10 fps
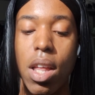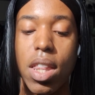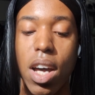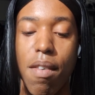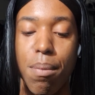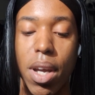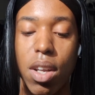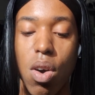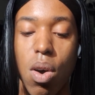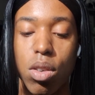The government can
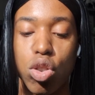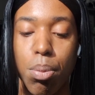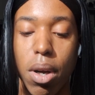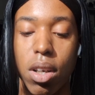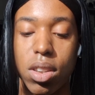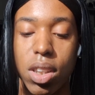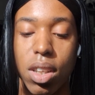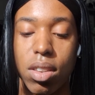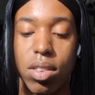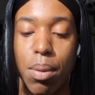also
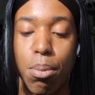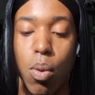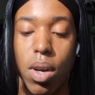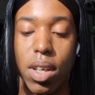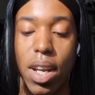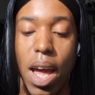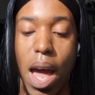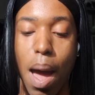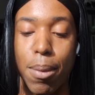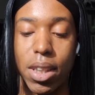purchase important
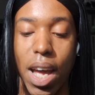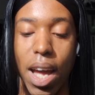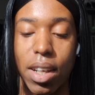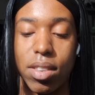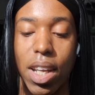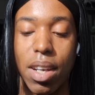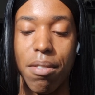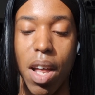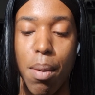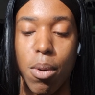habitats and
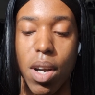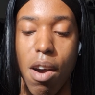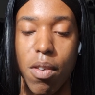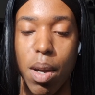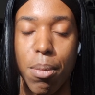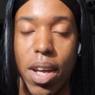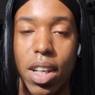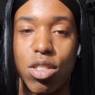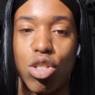develop recovery plans.